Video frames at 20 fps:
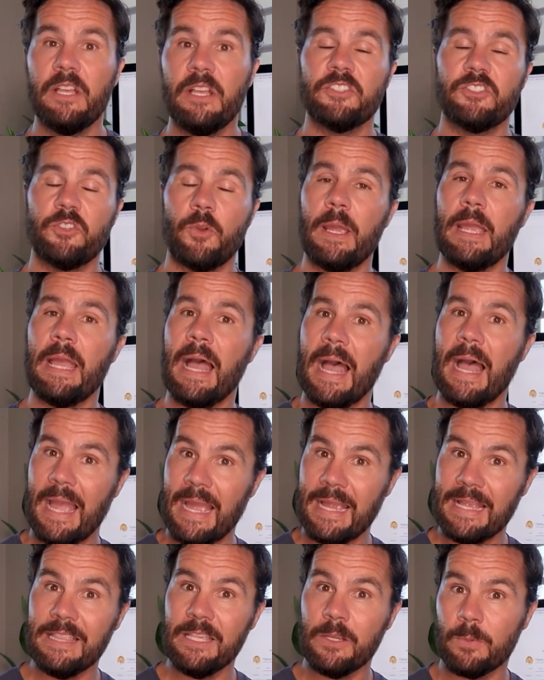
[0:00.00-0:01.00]
so I
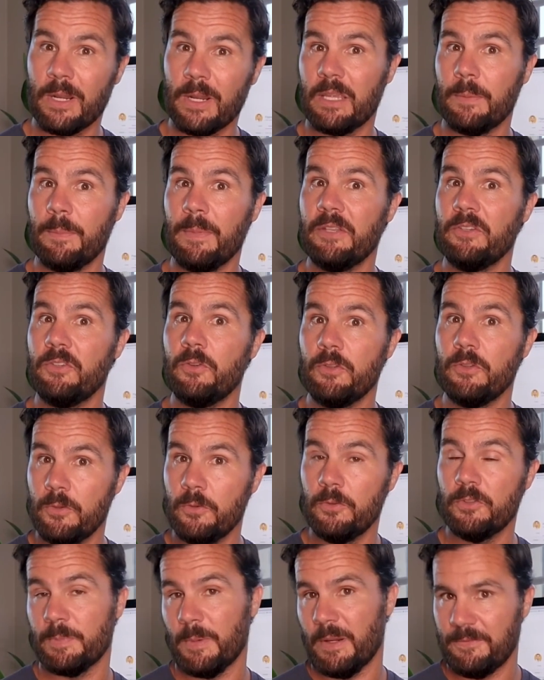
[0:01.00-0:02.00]
highly recommend you
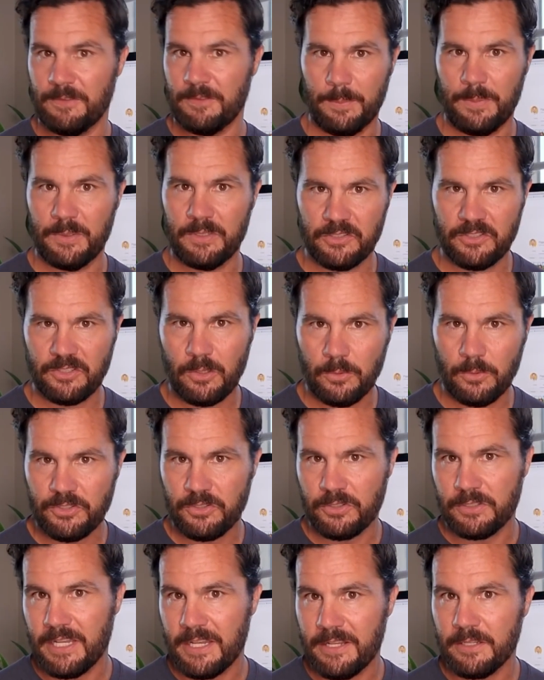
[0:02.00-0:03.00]
use my flipping
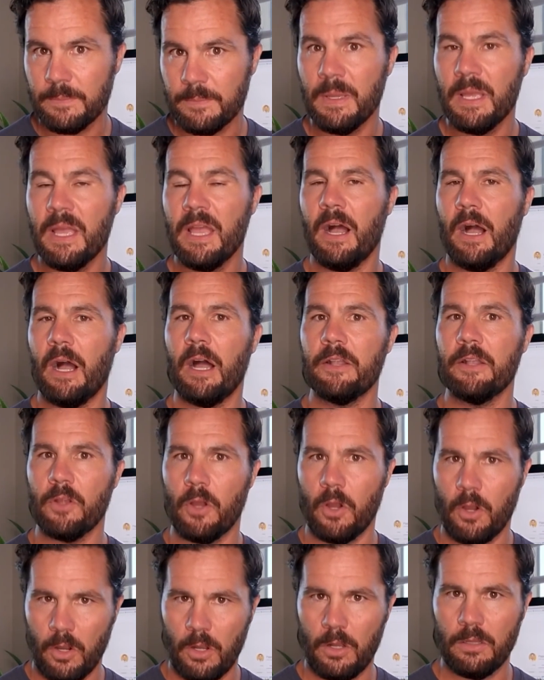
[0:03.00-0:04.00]
disclosure addendum on
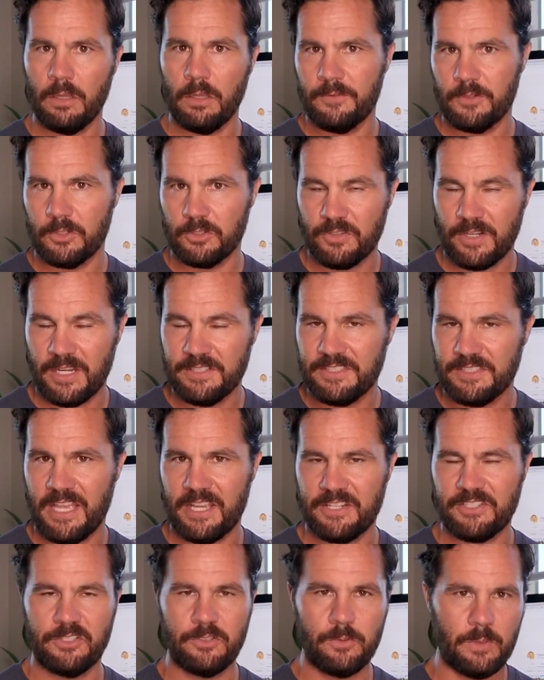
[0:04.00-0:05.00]
all of your
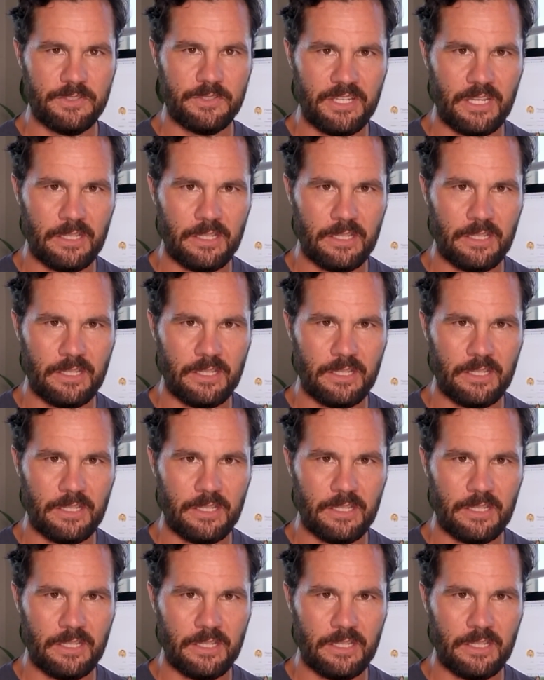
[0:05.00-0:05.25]
transactions with